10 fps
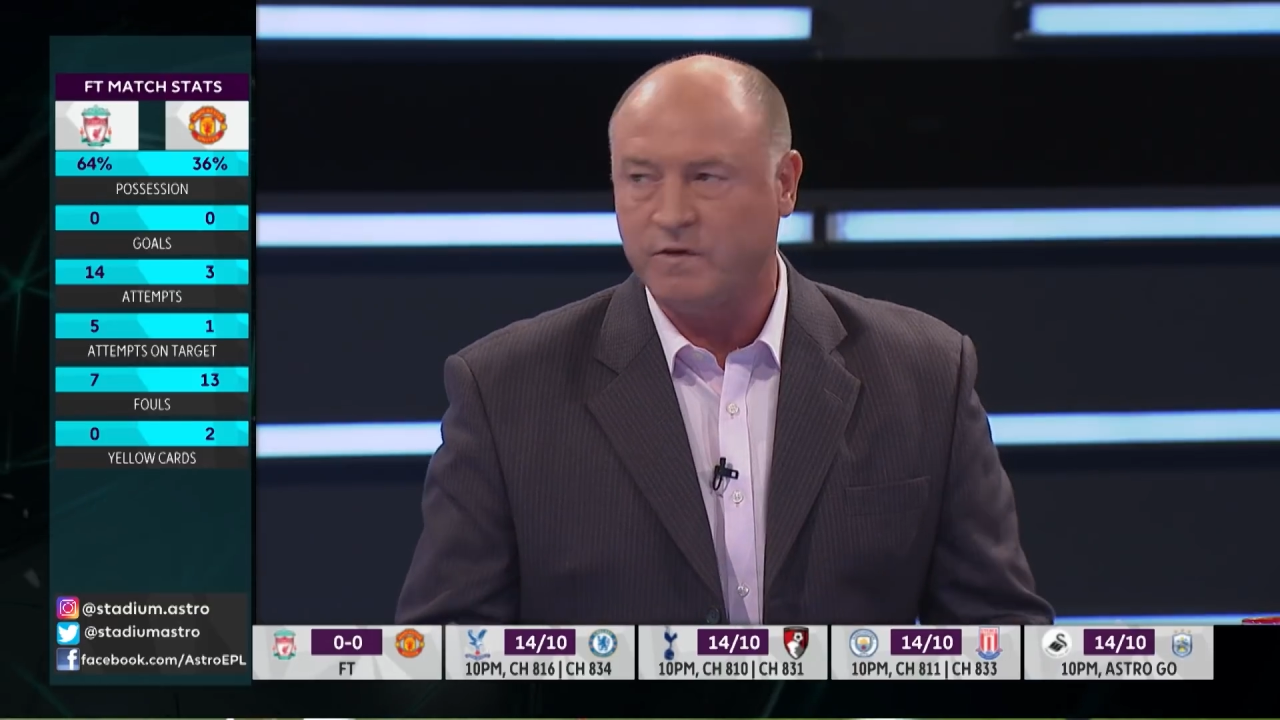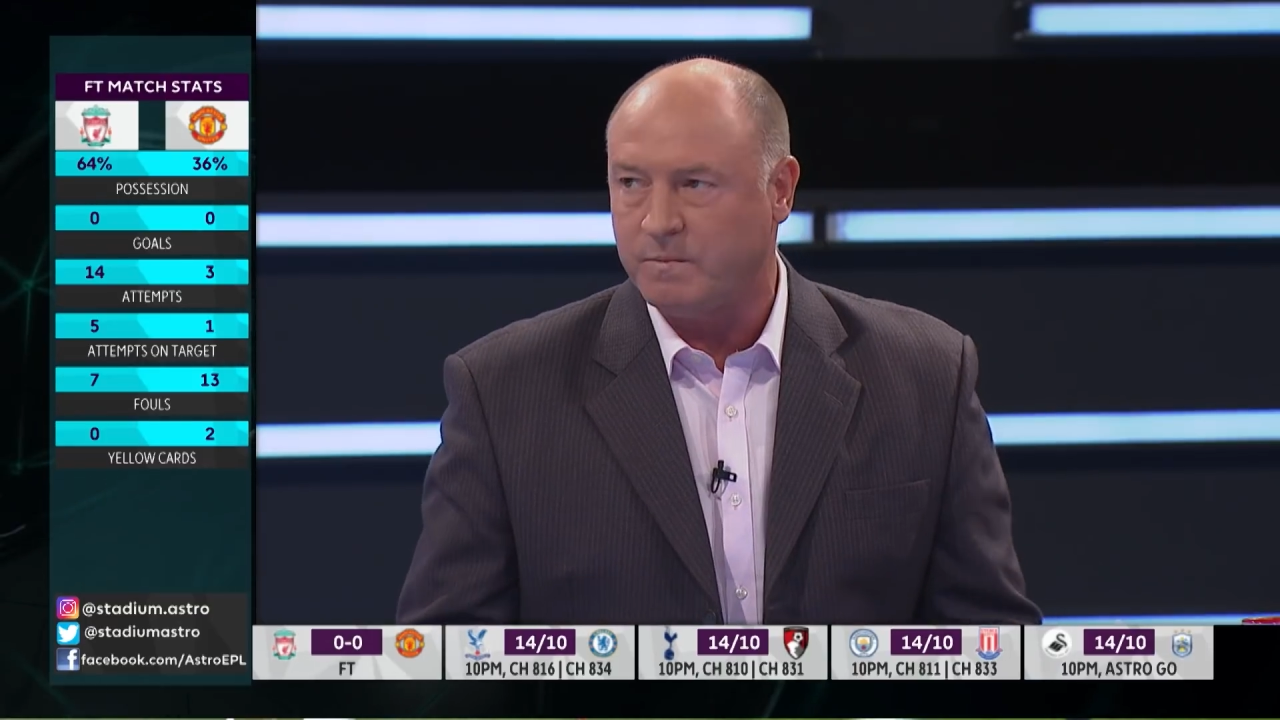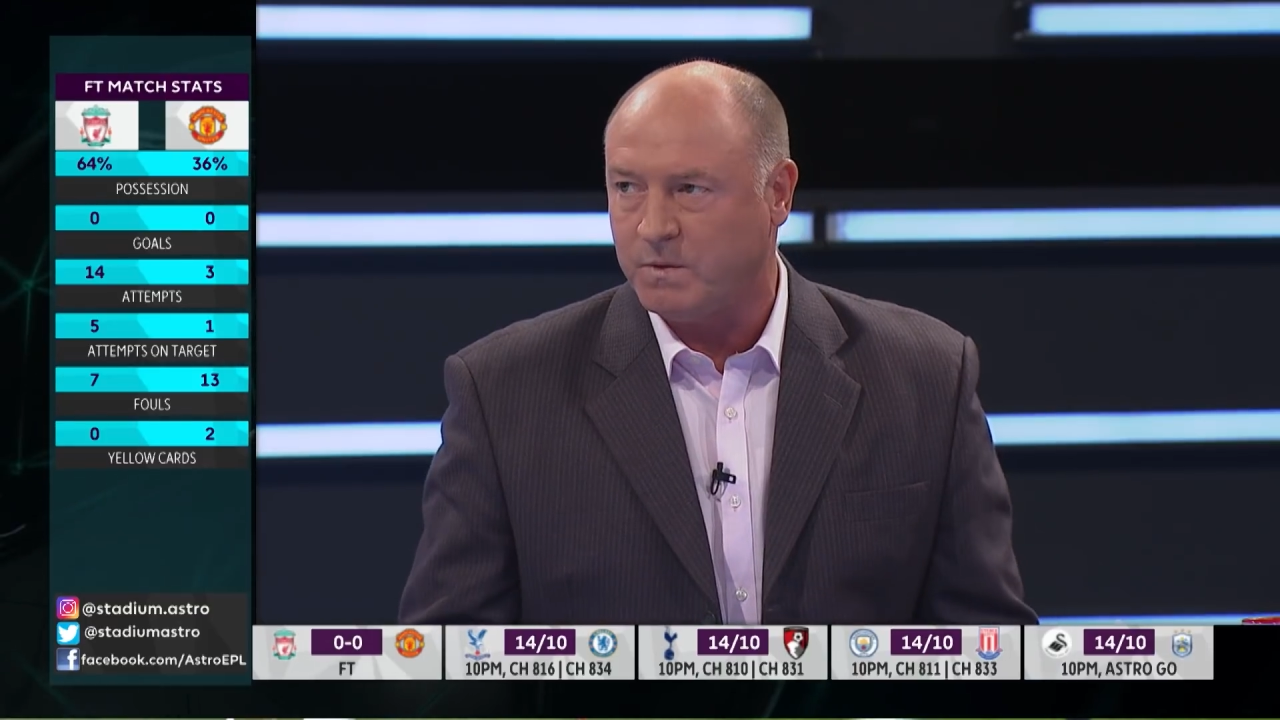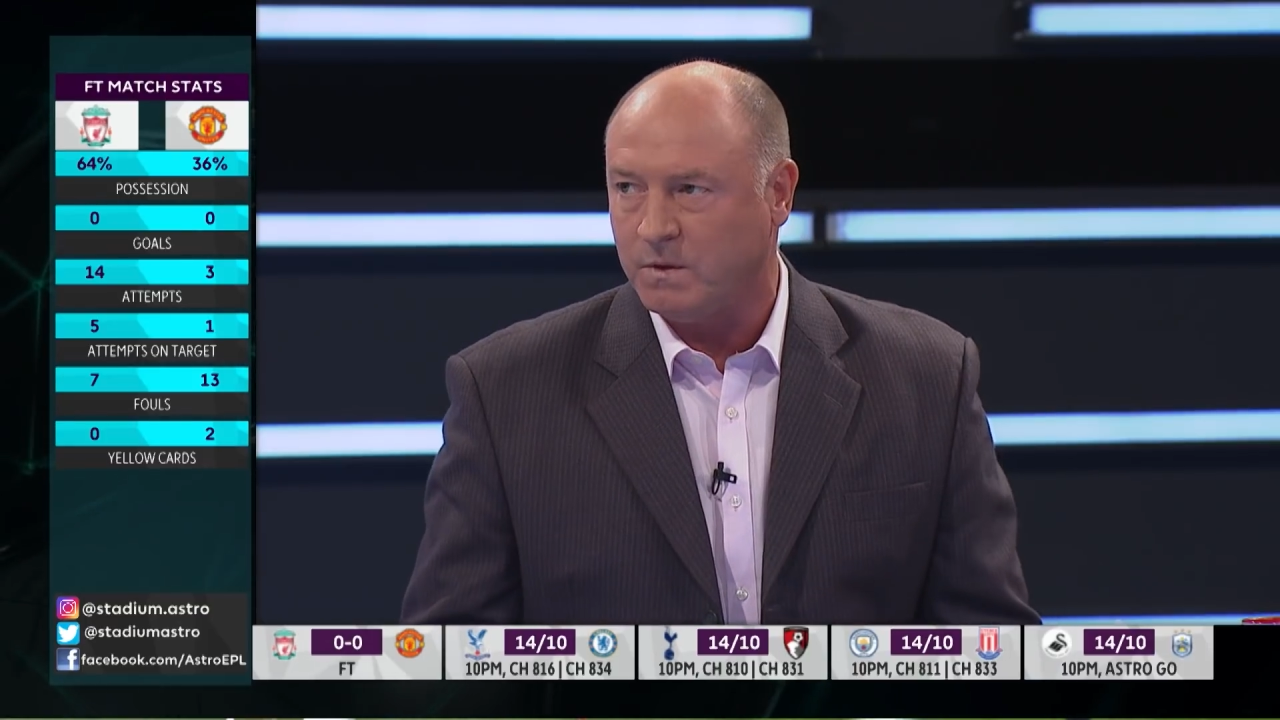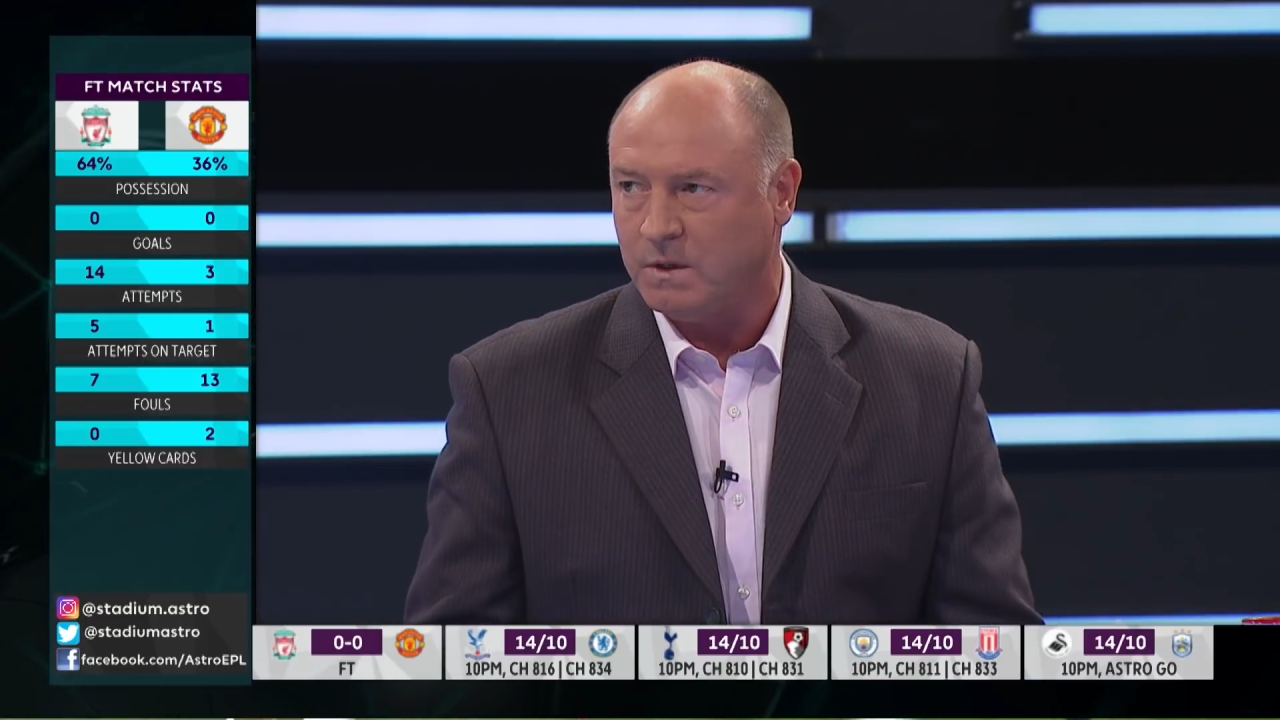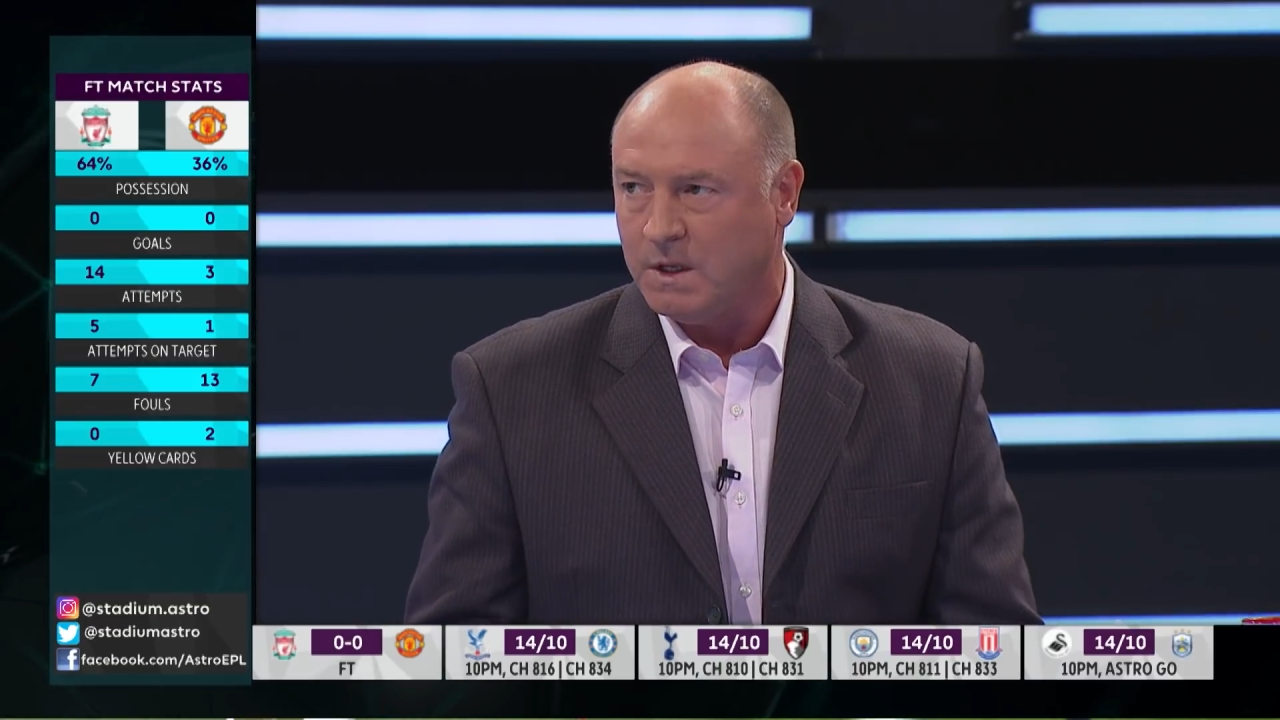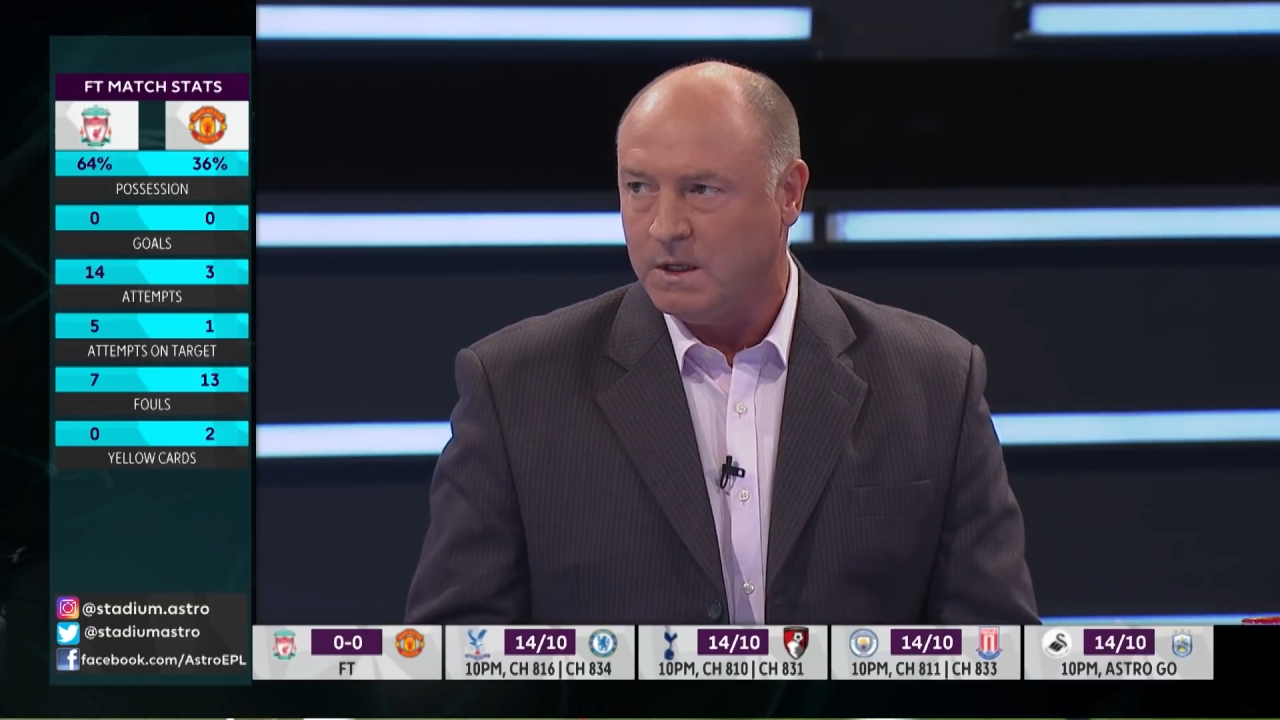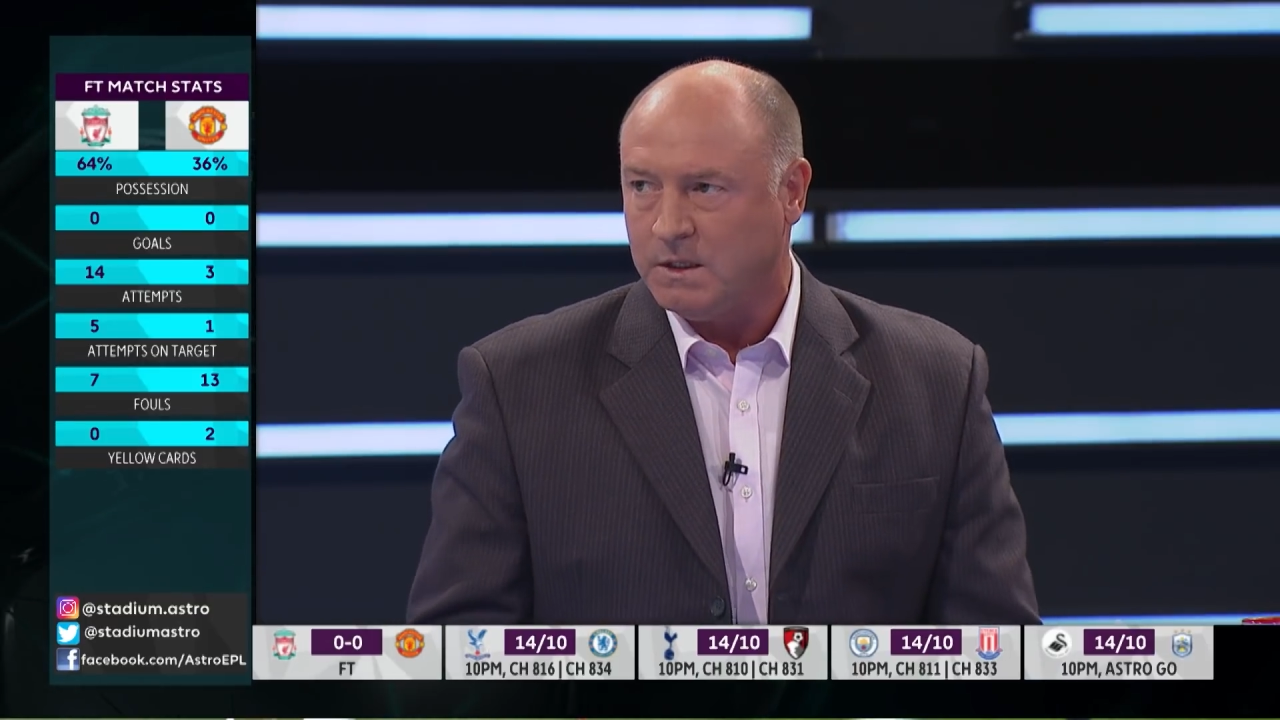football,